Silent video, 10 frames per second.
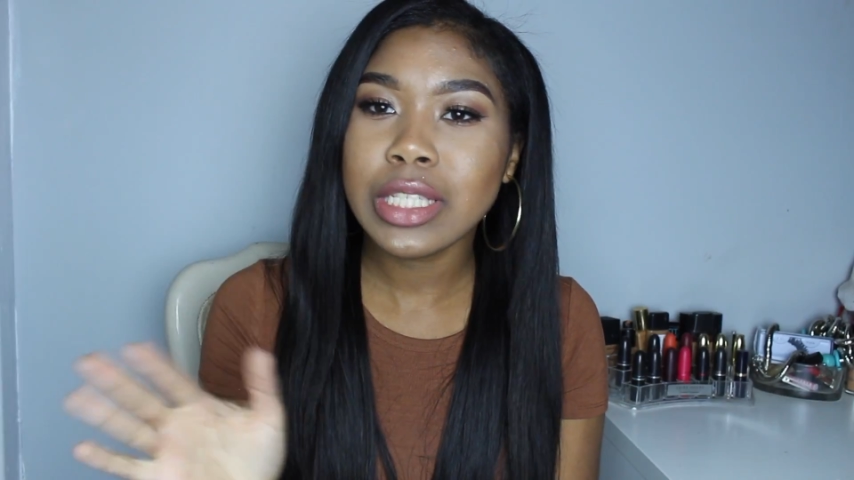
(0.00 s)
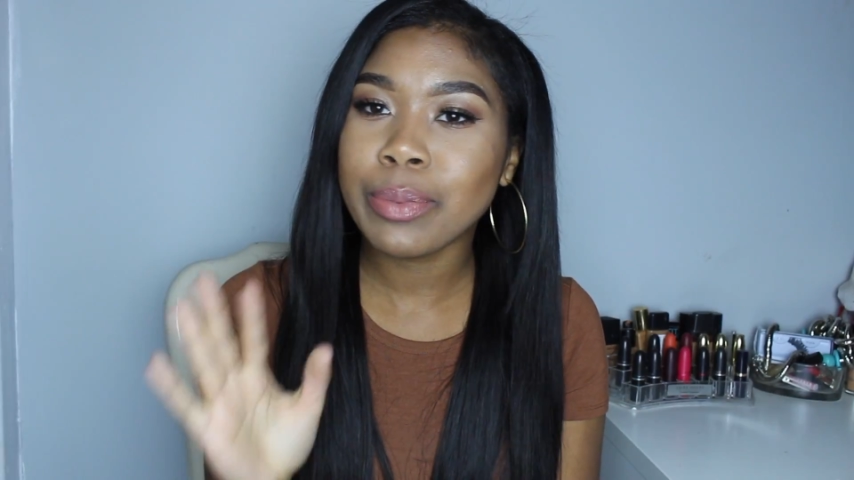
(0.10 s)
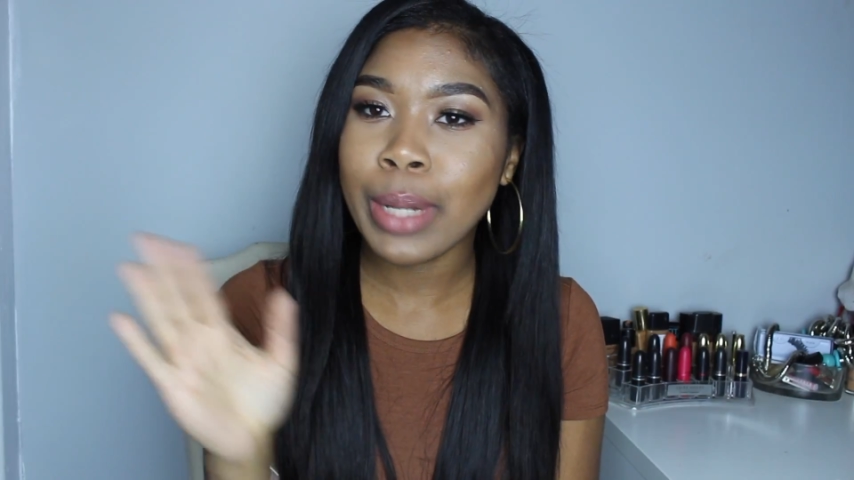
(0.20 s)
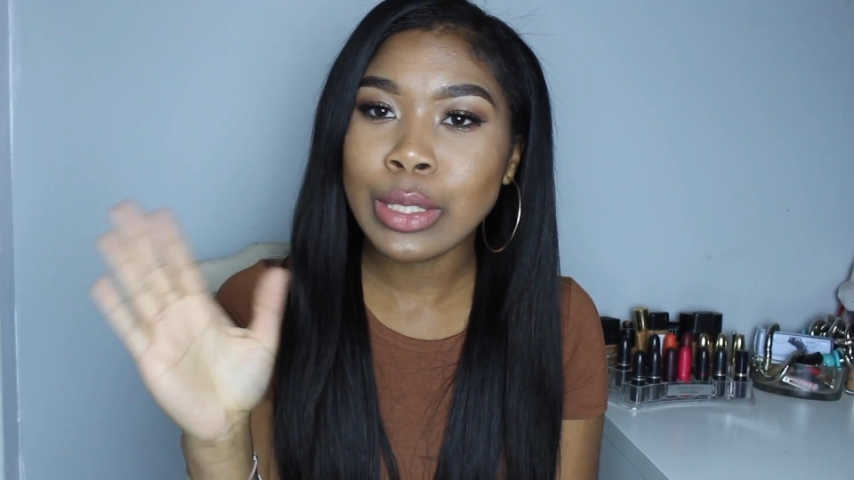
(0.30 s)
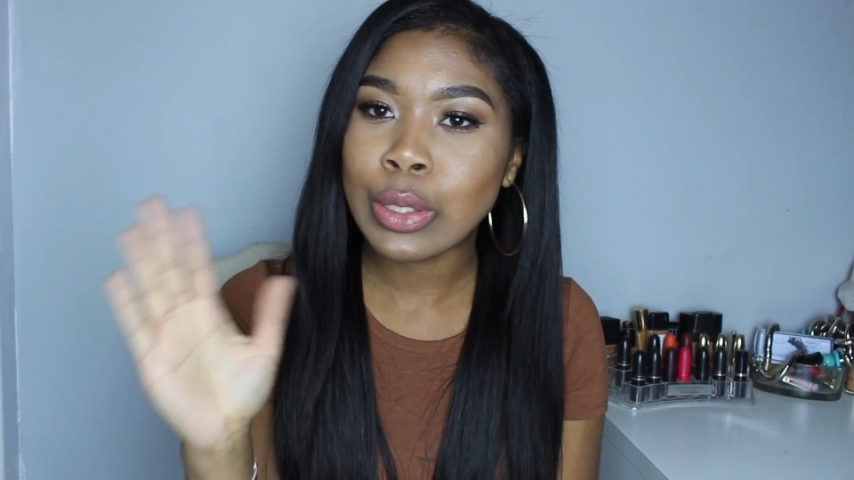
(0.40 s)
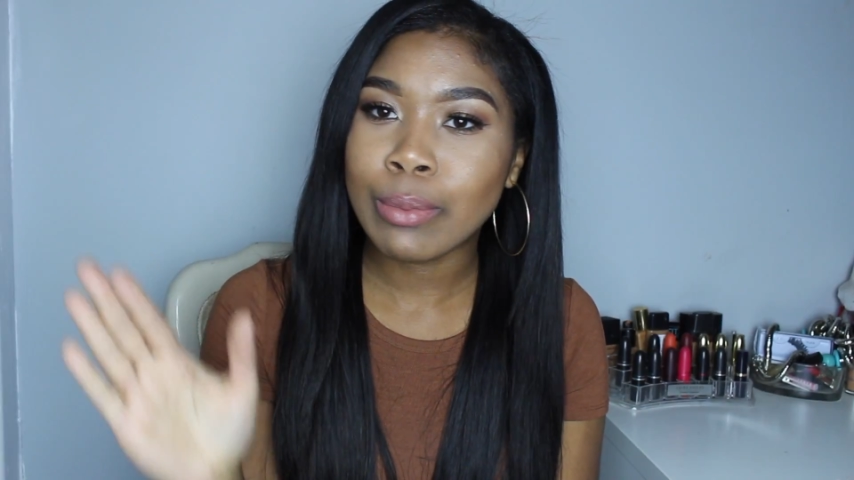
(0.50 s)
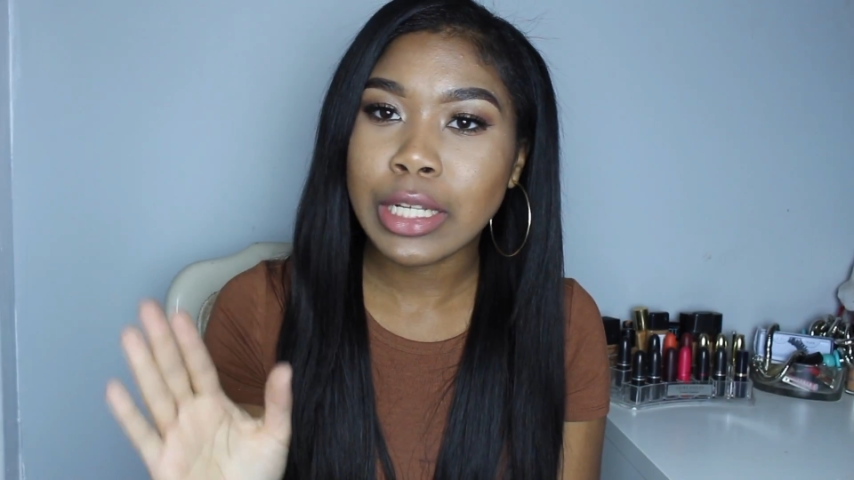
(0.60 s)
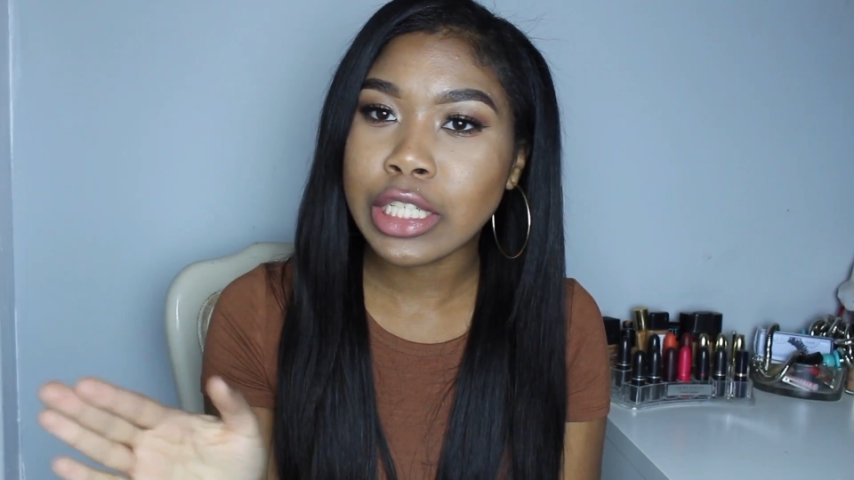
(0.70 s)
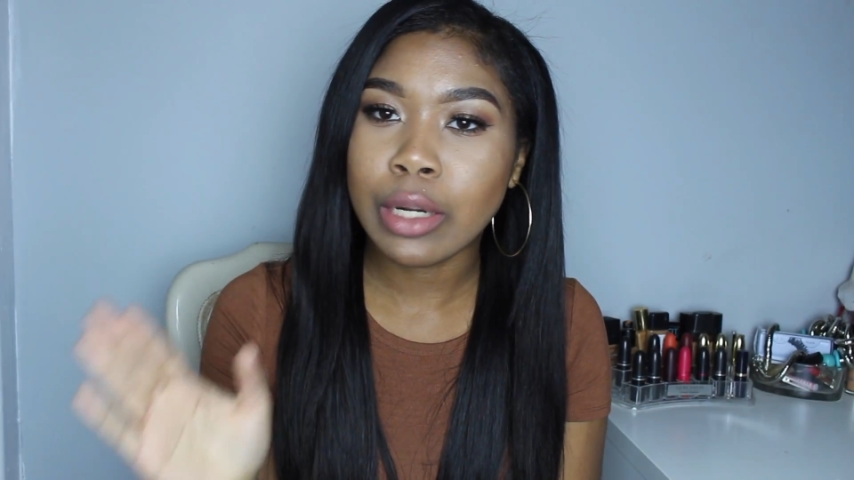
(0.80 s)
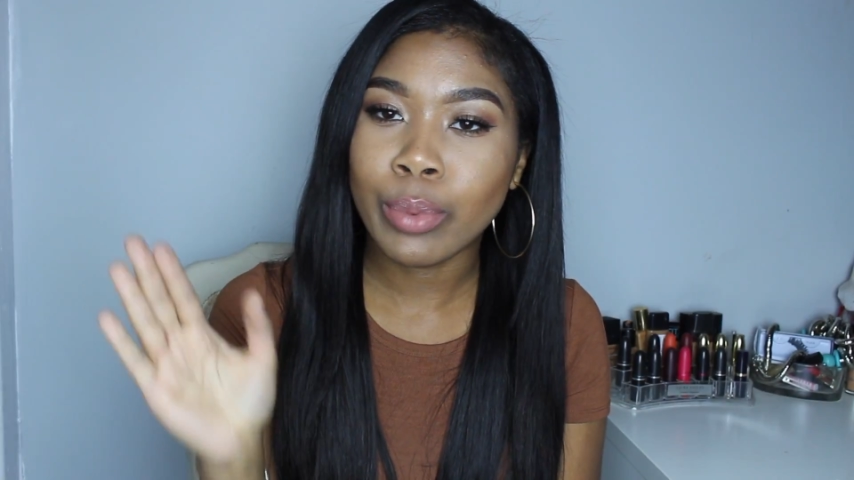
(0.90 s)
just play too
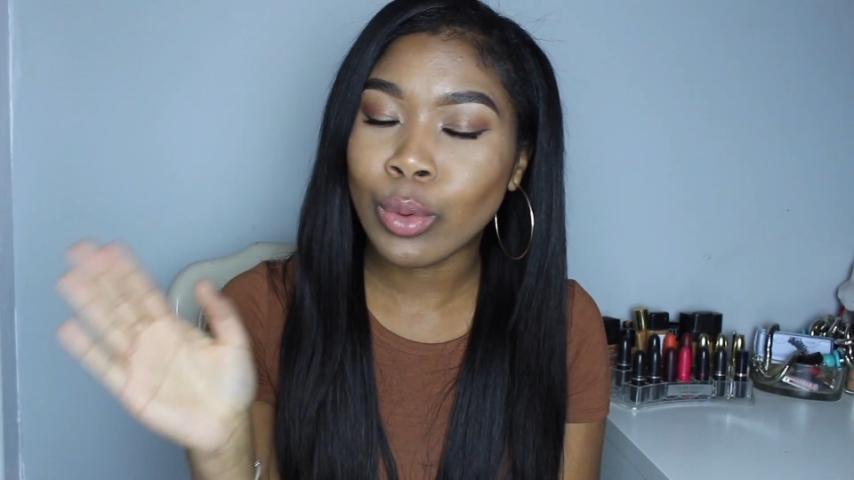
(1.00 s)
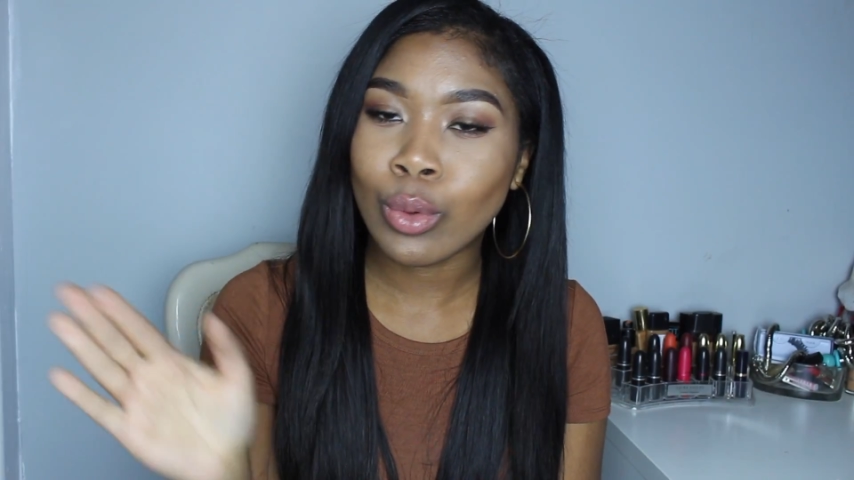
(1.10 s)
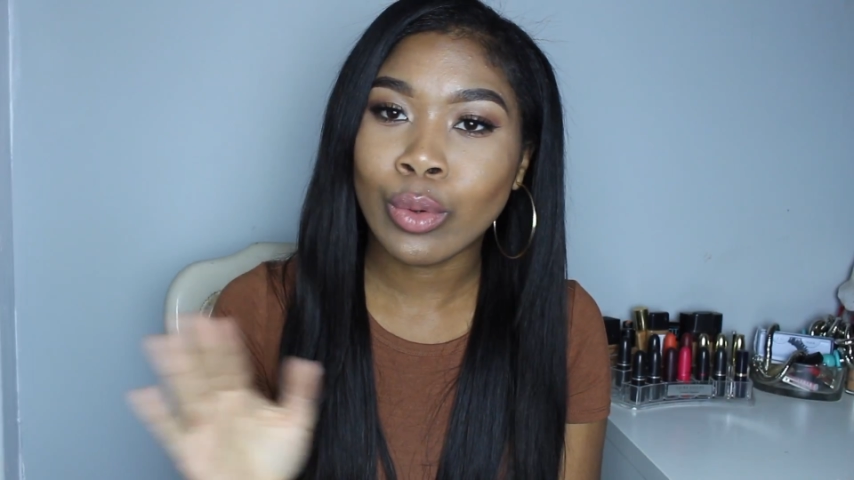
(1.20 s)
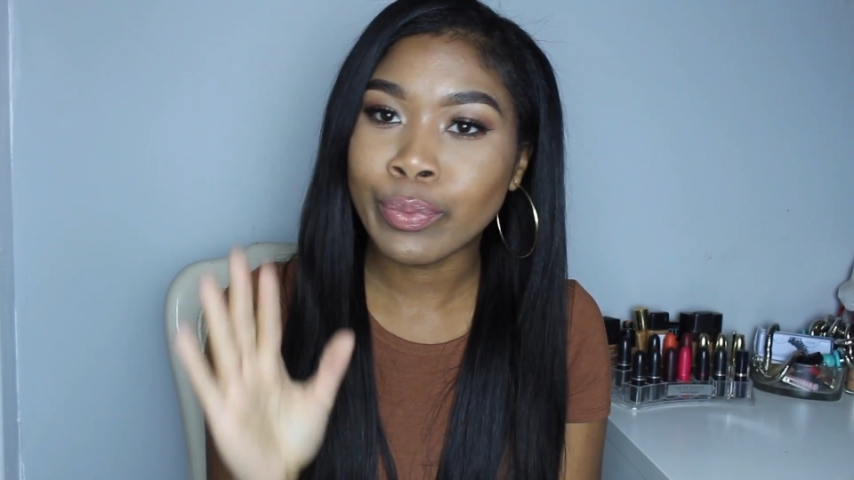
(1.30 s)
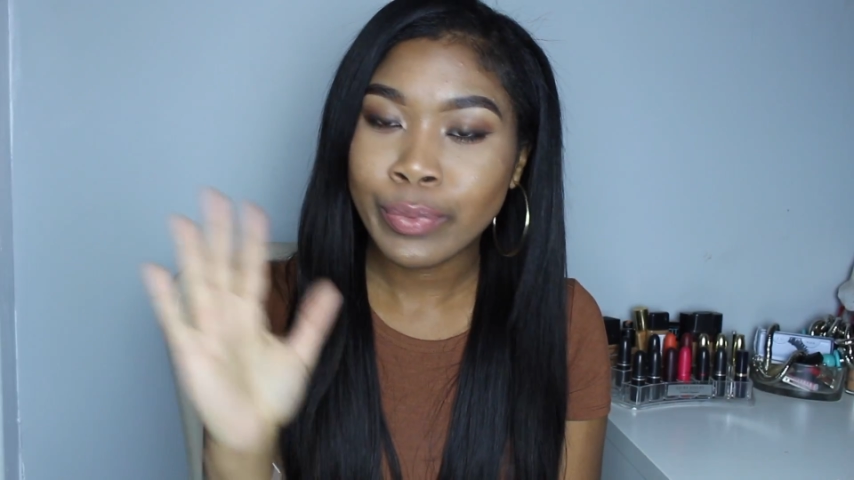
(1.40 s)
much in a pool.